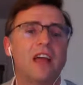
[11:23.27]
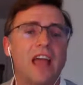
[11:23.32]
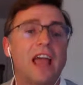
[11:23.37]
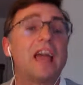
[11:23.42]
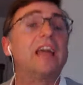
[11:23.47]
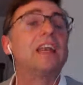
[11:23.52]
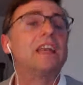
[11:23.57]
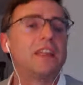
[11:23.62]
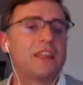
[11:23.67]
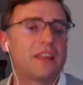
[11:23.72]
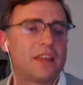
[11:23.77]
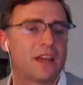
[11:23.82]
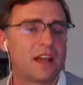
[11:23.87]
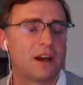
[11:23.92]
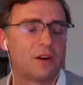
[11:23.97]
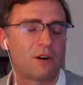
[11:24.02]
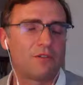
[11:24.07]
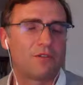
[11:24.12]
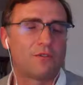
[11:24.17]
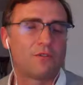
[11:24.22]
anything
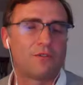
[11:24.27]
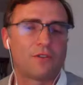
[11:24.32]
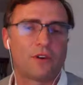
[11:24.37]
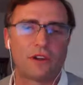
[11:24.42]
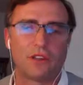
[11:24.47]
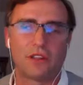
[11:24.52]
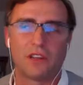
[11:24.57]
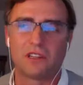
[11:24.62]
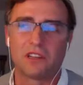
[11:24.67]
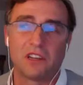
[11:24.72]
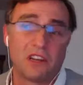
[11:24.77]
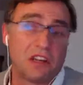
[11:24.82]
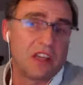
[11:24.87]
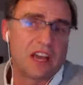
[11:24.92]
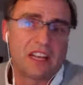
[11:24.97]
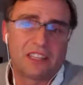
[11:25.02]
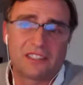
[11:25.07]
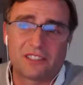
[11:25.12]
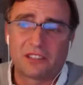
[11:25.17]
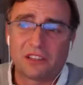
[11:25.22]
out of this. And
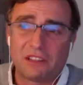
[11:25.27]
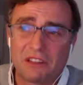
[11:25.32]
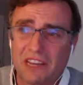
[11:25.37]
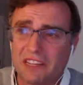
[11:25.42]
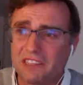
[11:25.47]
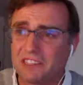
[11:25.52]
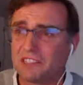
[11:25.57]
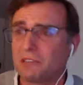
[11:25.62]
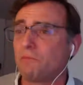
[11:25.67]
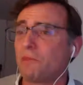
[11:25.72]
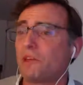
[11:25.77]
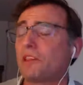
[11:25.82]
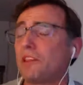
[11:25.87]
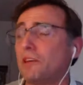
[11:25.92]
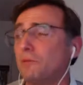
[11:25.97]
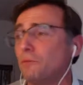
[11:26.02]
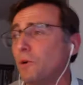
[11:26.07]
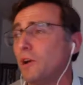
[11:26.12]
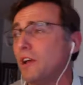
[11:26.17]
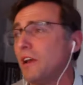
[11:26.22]
that's something
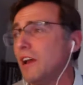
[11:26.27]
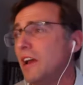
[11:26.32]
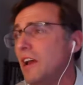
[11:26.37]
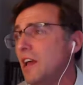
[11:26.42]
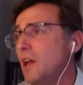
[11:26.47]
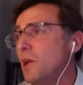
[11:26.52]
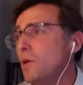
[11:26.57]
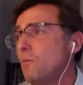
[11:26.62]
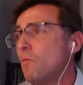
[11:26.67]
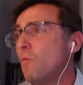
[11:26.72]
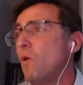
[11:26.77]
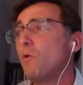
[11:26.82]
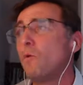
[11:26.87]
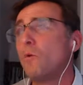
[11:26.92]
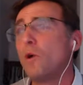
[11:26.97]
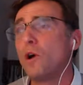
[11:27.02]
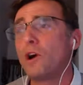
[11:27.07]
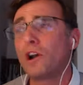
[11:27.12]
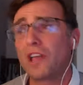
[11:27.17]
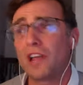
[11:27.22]
that we're
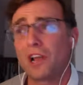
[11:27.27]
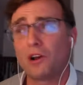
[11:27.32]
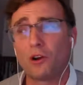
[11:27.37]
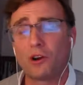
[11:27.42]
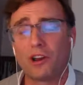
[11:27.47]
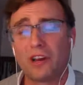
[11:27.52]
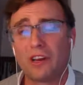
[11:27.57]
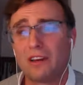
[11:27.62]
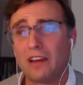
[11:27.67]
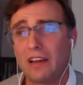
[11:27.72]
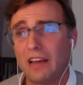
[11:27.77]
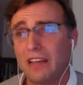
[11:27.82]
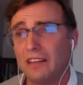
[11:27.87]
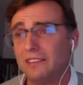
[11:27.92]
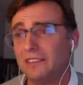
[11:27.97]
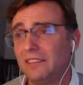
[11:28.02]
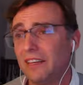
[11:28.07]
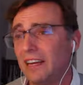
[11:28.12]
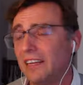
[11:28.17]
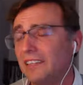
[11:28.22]
working on.
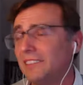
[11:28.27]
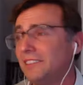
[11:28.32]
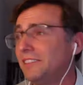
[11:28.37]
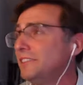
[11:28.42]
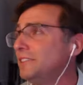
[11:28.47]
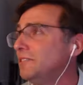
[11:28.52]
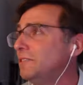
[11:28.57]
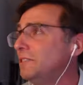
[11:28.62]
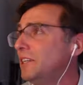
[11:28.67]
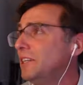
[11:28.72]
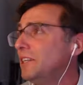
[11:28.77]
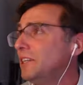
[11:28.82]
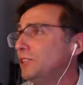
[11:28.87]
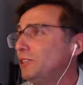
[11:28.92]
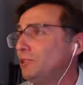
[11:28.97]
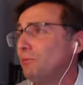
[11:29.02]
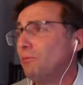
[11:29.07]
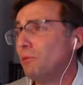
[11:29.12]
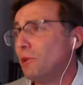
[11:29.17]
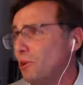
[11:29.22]
And
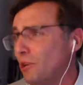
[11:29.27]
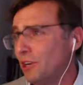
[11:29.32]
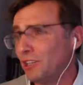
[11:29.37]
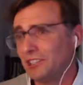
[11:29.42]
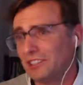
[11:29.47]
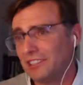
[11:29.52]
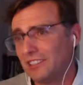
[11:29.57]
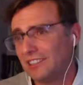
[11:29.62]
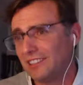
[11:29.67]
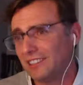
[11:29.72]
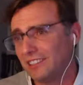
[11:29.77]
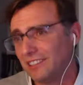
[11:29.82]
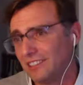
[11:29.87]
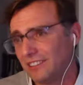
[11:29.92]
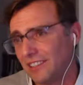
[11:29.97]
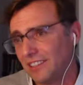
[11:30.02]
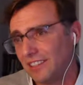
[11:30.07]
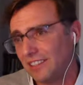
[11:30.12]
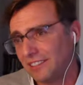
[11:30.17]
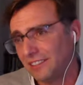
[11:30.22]
to be honest,
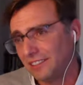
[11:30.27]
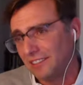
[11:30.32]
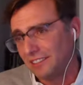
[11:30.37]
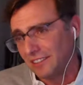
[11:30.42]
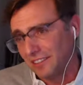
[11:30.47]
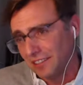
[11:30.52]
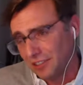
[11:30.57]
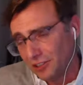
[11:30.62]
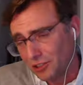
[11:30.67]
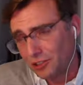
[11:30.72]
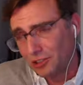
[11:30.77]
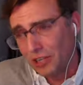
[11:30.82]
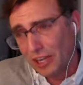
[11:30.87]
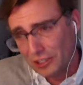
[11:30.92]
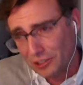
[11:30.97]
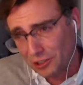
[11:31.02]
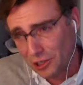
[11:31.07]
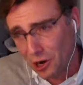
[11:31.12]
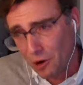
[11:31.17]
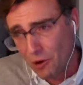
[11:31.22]

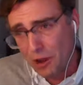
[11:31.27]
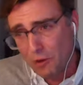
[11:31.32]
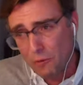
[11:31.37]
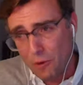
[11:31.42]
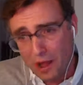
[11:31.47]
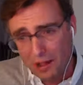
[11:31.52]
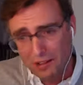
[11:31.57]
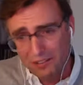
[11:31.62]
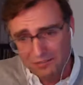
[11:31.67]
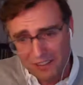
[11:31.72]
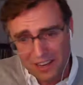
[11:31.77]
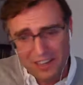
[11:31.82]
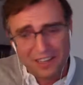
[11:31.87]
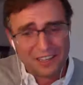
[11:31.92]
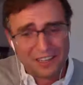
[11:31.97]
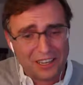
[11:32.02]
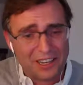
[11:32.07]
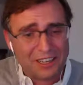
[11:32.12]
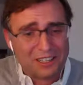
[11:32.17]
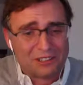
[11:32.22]
it's going well.
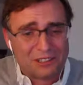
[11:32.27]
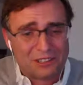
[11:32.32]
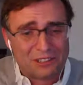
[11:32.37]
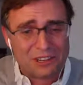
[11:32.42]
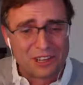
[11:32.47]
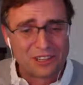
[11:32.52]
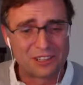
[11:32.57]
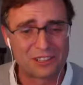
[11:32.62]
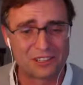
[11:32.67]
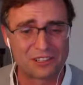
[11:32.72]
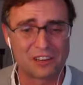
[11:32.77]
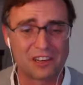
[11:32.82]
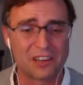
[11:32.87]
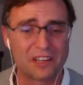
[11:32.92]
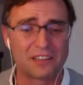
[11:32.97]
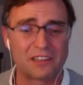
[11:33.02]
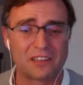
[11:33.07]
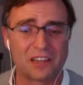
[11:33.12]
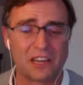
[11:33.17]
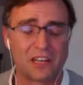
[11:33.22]

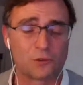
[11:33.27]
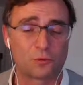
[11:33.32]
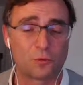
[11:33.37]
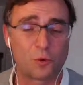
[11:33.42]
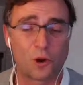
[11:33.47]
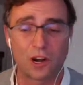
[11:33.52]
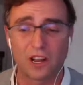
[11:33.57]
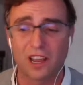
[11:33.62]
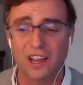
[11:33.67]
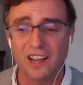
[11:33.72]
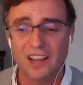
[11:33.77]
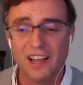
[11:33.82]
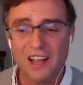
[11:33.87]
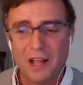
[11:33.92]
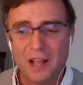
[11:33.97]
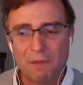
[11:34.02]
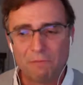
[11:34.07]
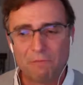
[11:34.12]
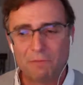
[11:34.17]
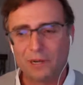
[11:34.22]
It's working,
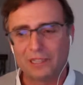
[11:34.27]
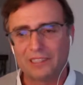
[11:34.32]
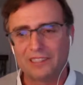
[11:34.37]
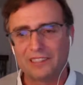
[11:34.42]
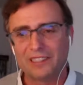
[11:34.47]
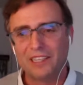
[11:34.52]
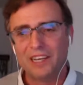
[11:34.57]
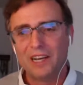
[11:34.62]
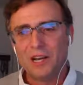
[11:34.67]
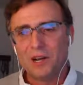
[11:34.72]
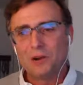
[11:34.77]
but